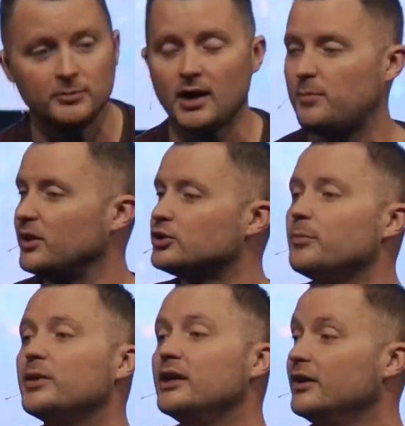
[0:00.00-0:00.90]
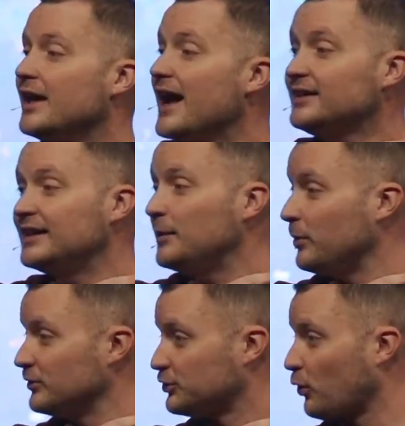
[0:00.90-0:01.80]
him, and I picture Peter neck deep
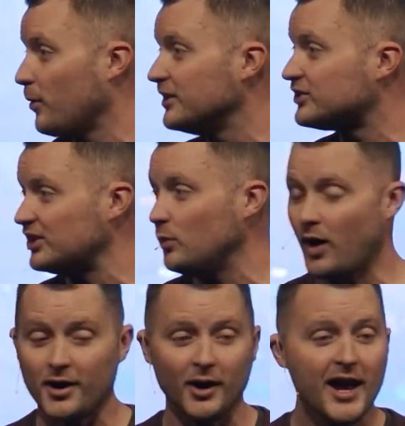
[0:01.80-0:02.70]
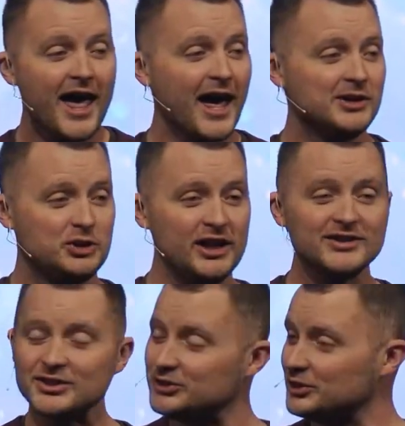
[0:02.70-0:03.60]
in stormy seawater, and
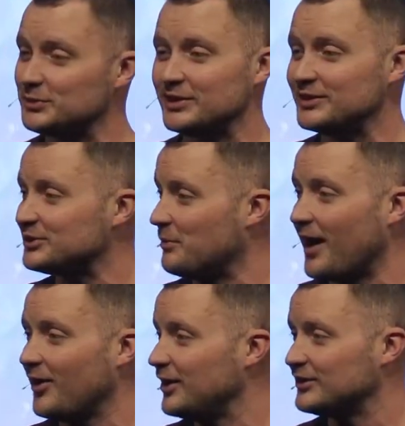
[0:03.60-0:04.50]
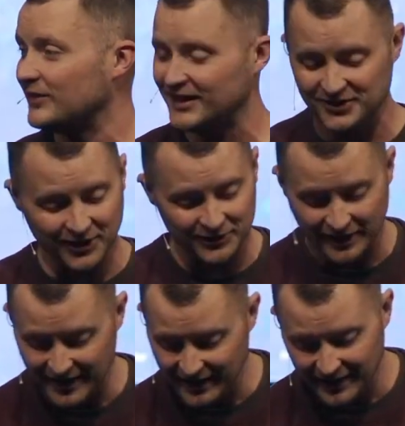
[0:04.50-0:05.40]
Jesus, just with a smile on his face, goes,
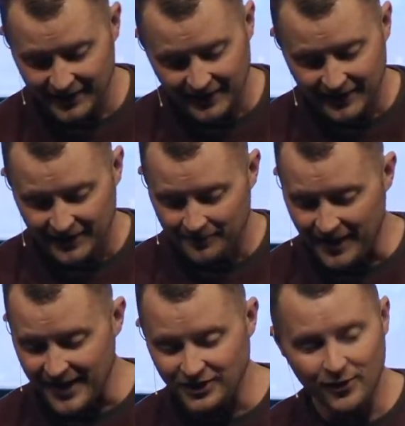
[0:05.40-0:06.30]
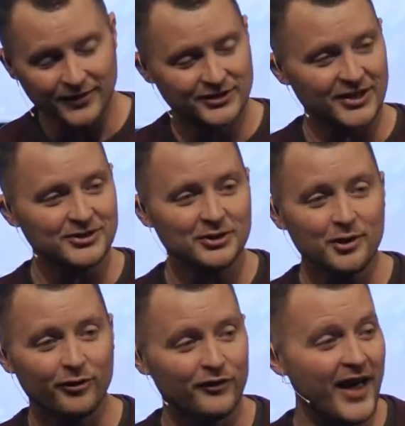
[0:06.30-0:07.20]
man, you have such
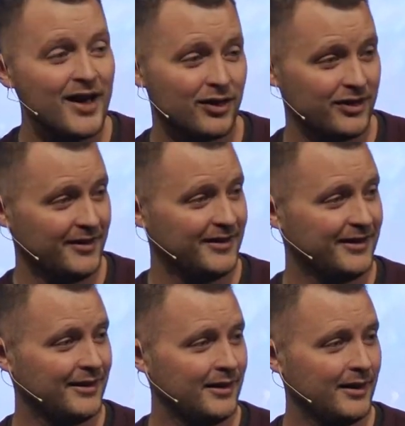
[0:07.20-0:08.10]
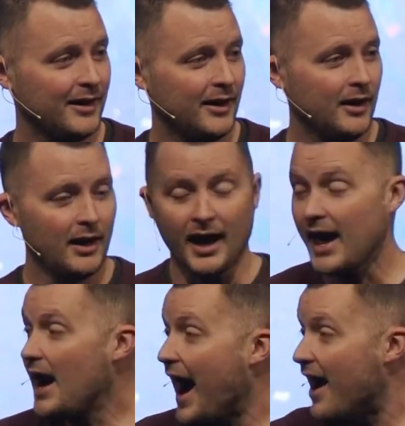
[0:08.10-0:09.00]
little faith.
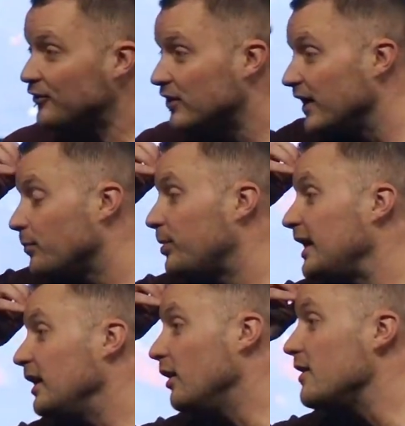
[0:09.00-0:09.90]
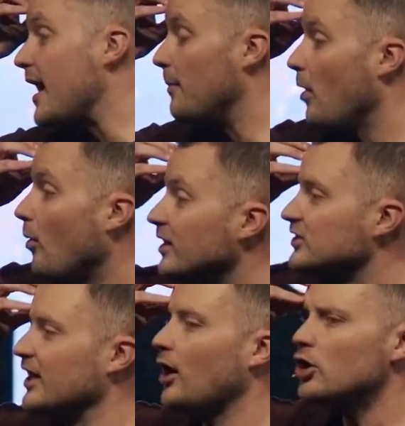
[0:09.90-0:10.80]
And I have to think Peter in that moment is
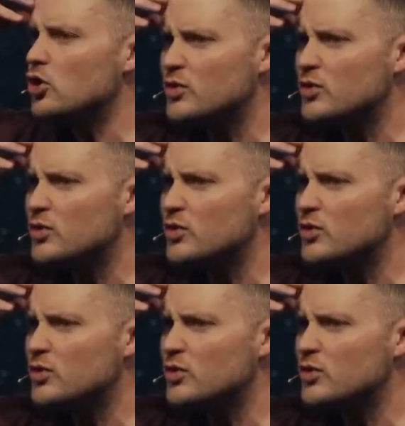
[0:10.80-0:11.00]
like, are you